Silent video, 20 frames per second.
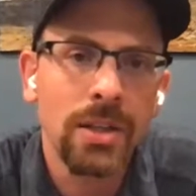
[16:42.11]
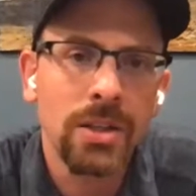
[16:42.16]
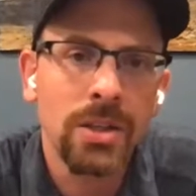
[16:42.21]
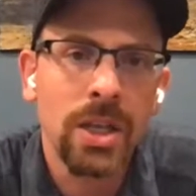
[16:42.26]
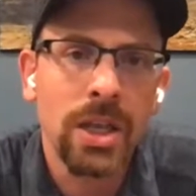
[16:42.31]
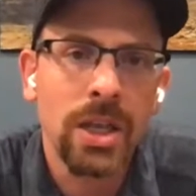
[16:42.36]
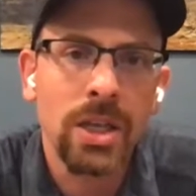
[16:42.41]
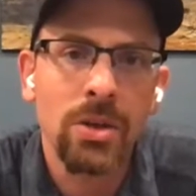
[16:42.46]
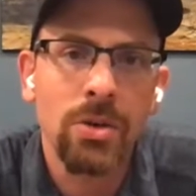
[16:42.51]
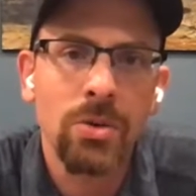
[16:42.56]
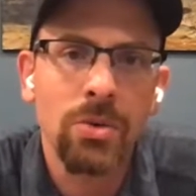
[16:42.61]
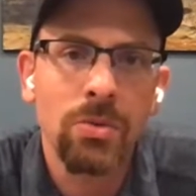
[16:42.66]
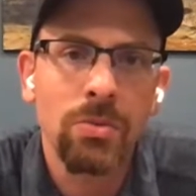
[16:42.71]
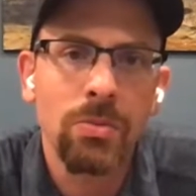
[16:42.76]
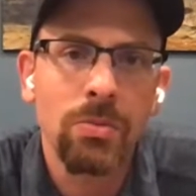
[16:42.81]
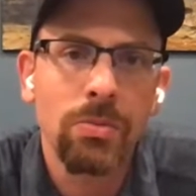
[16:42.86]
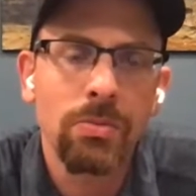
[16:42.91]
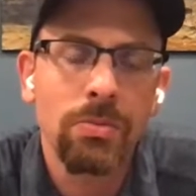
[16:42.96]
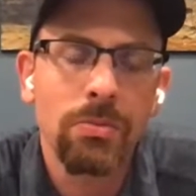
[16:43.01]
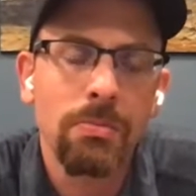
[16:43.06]
that you
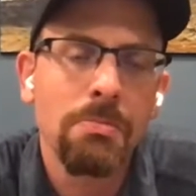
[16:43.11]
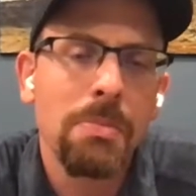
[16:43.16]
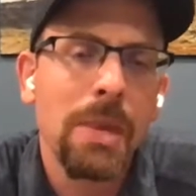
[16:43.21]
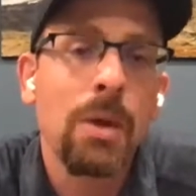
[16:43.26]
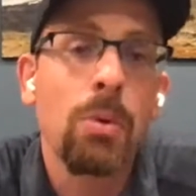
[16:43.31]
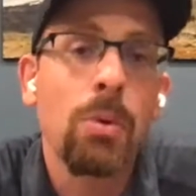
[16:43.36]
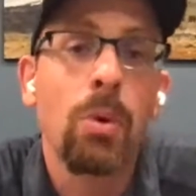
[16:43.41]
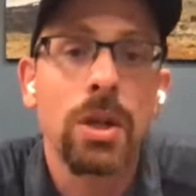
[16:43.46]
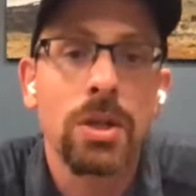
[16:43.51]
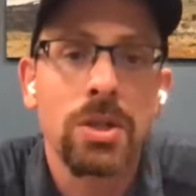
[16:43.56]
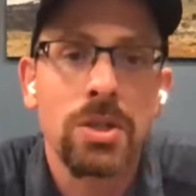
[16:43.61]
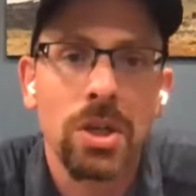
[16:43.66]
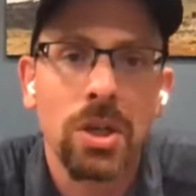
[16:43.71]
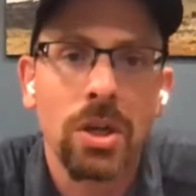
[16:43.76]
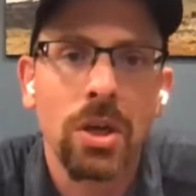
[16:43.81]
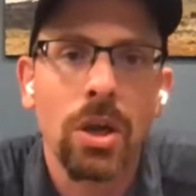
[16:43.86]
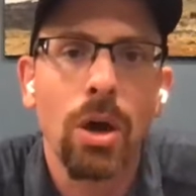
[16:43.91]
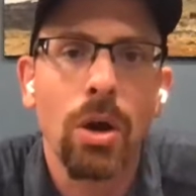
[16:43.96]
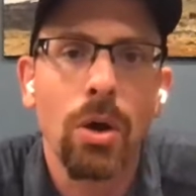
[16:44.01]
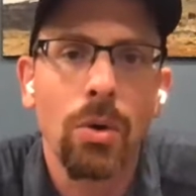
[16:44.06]
may want to
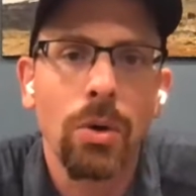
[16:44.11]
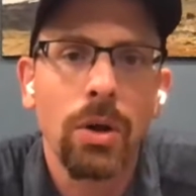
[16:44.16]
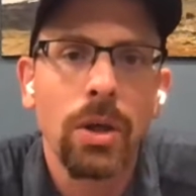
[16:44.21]
go.